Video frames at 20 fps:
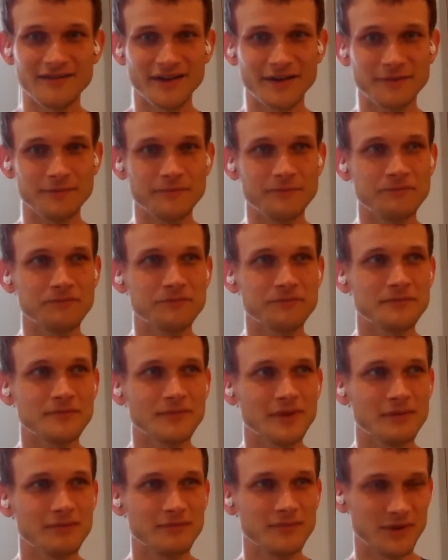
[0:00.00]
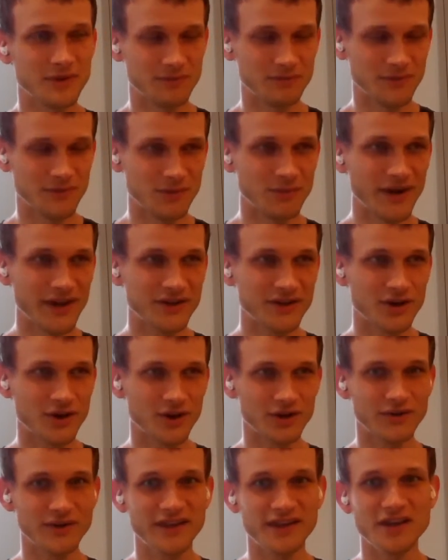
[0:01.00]
like you might
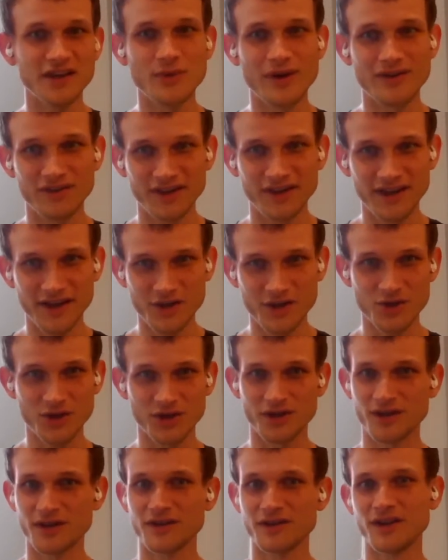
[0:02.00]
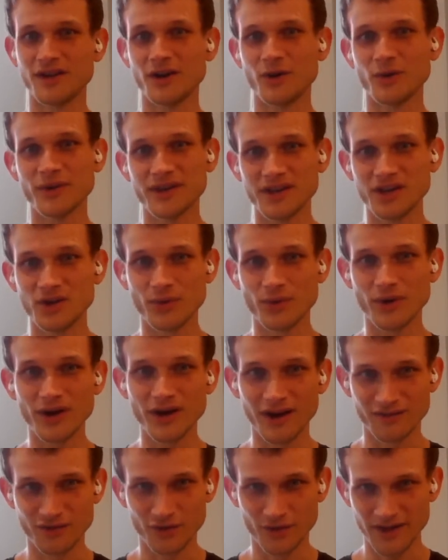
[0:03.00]
call key revocation, key
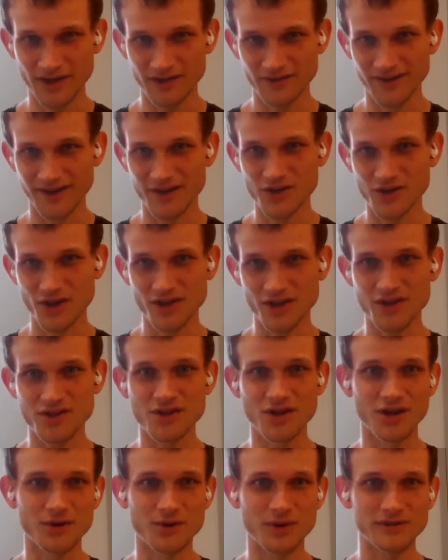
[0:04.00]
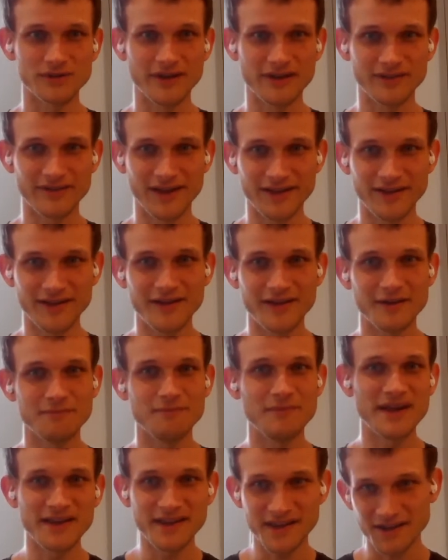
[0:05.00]
recovery, like just generally like
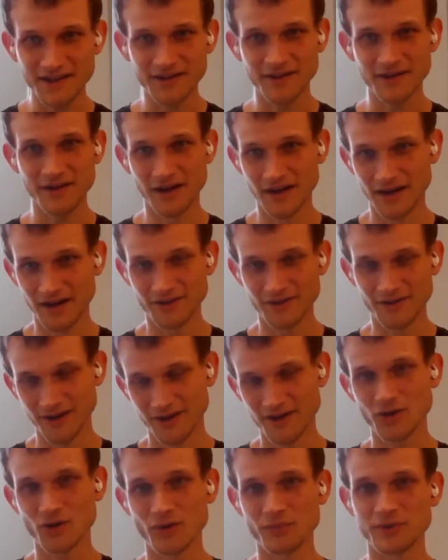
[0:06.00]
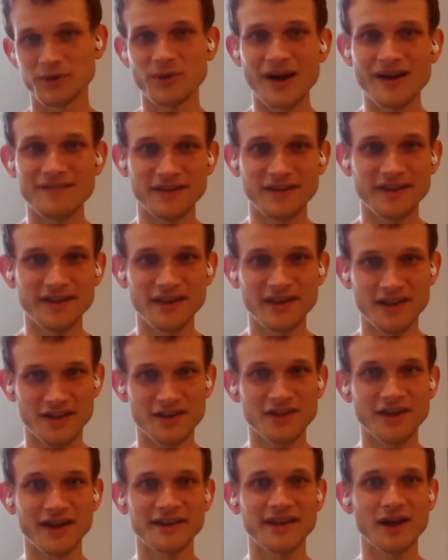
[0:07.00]
making like cryptographic keys
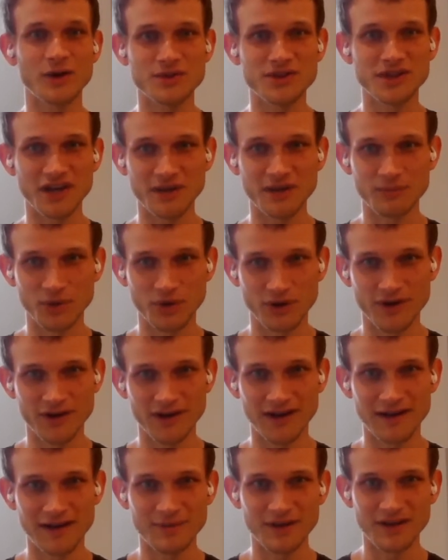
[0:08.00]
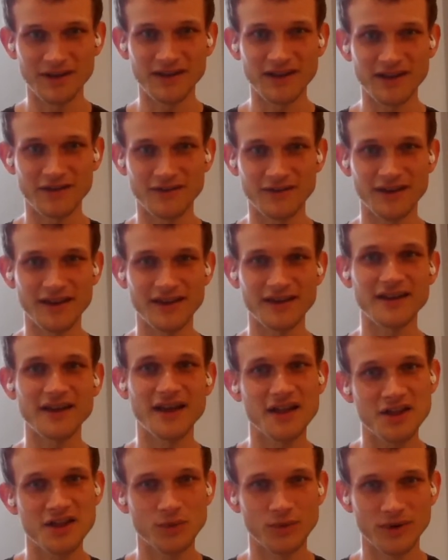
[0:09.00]
not count anymore, in
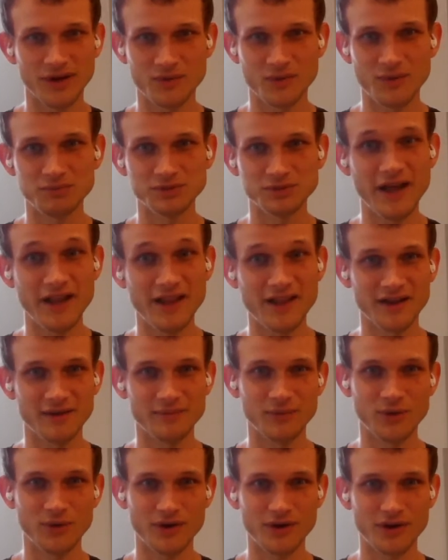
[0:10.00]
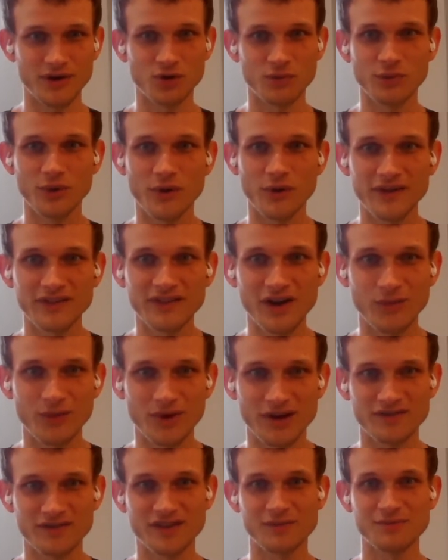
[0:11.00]
case you want to replace them or you're worried that
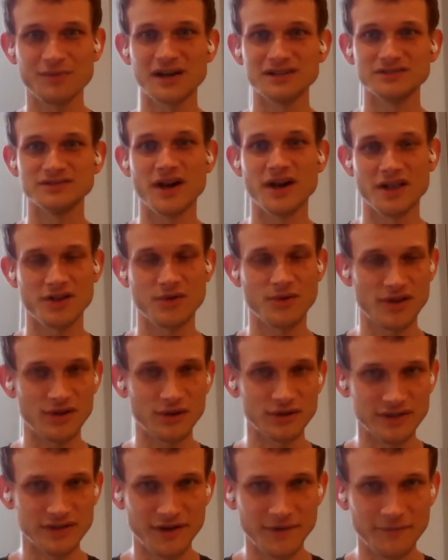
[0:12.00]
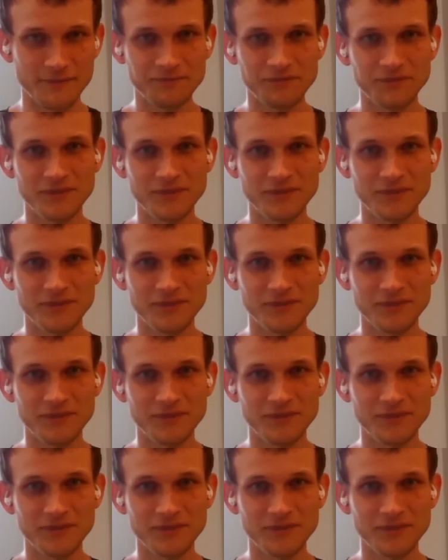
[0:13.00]
one of them got lost or stolen.